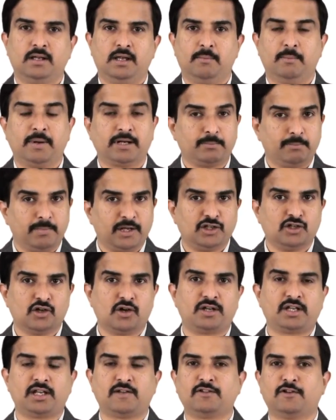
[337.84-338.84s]
but
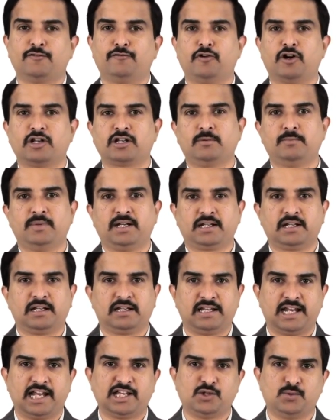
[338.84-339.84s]
majority of the foreign medical
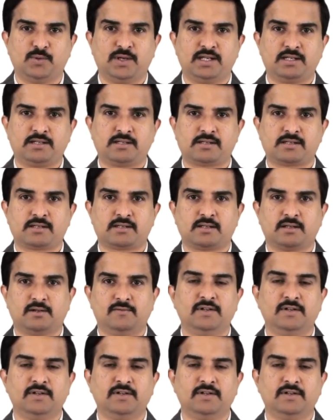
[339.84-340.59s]
graduates